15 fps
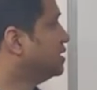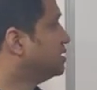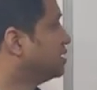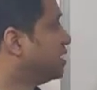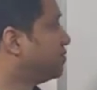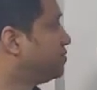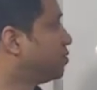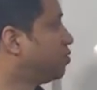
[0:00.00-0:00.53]

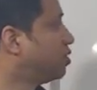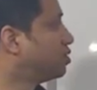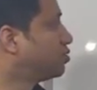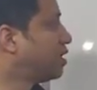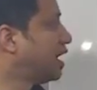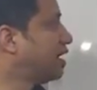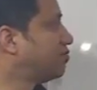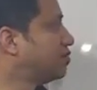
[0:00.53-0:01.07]
Then if you want to
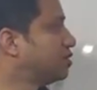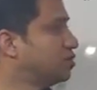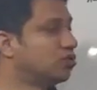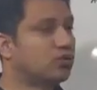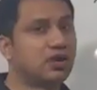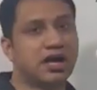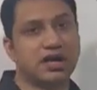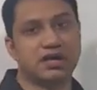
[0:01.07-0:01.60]
have a
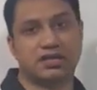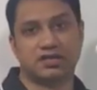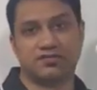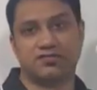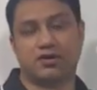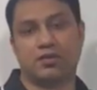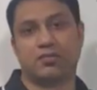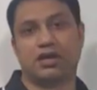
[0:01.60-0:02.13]
yoga and other
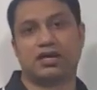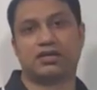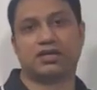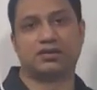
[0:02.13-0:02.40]
format,